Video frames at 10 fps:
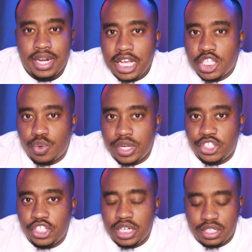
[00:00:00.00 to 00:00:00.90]
Next
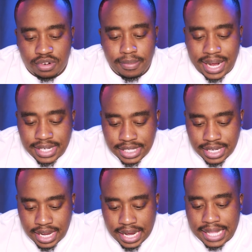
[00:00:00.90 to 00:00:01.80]
question is from
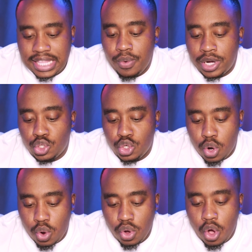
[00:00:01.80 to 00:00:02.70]
Andile and they want to
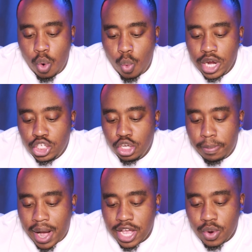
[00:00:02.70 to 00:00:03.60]
know, where do you
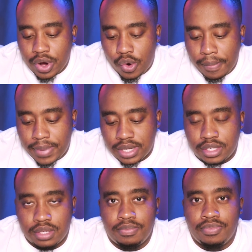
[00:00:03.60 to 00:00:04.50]
buy your
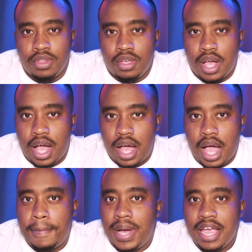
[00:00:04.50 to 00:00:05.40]
equipment?
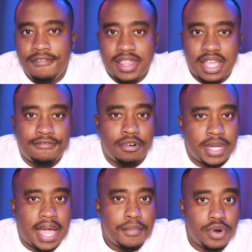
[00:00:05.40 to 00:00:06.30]
I buy everything from
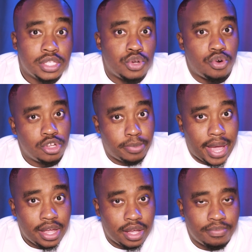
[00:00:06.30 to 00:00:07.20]
cameras and
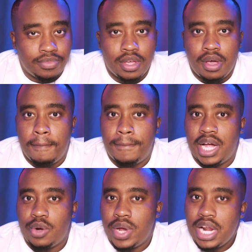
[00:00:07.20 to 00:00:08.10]
Rosebank,
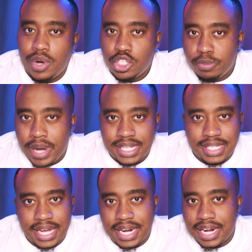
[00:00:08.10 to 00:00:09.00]
but when I want to buy
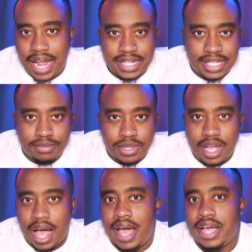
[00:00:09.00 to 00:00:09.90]
second-hand
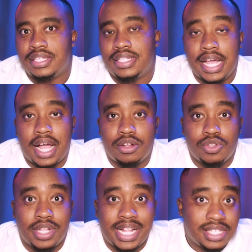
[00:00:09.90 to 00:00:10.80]
items, I stake
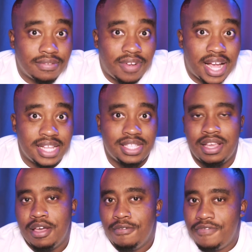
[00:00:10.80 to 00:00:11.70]
out on classifieds,
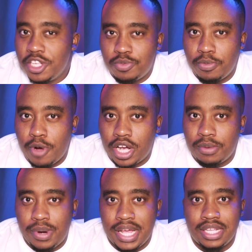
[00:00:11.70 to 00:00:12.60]
Facebook
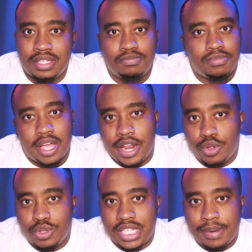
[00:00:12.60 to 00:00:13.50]
Marketplace, and
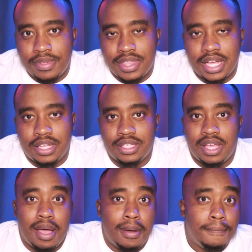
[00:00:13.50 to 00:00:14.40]
all those type of things.
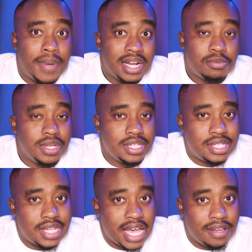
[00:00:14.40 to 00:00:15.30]
But be
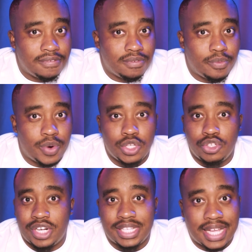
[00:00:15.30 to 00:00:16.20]
safe when
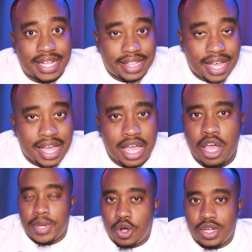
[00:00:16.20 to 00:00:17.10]
you transact there
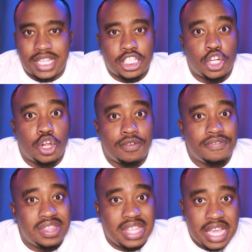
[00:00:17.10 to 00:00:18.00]
because there's a lot of
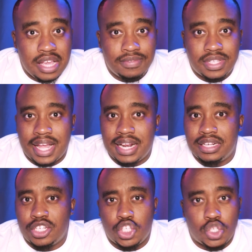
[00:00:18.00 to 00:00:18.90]
thieves
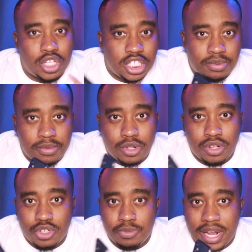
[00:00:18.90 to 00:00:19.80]
and dodgy people
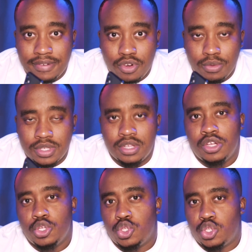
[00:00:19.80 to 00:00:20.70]
on those platforms,
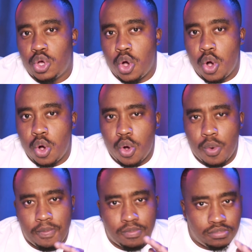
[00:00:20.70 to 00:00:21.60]

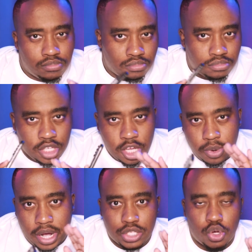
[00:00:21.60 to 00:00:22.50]
so
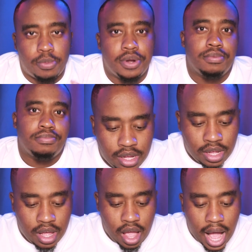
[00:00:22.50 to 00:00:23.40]
keep your eyes open.
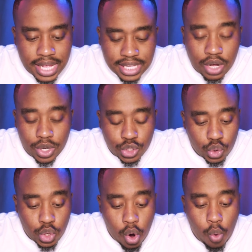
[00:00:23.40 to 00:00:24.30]
Isaac wants
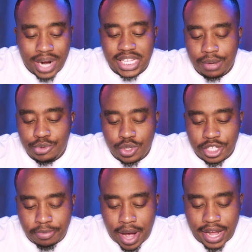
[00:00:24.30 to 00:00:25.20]
to know, what keeps you
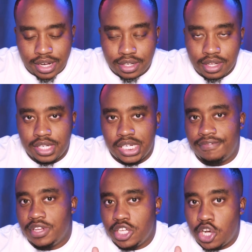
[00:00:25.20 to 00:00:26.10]
inspired?
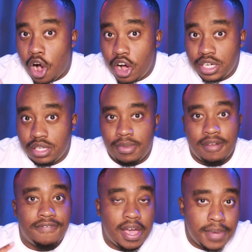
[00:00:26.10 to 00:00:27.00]
Definitely God, my
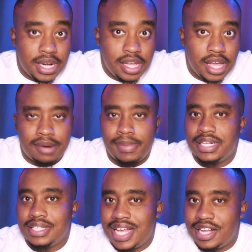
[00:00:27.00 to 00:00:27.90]
family, and my
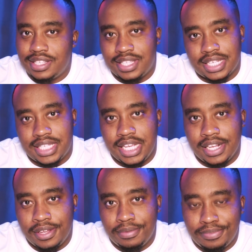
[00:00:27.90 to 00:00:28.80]
desire to
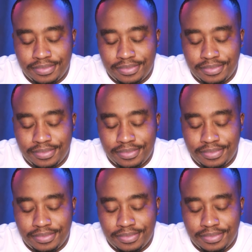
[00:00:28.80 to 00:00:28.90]
succeed.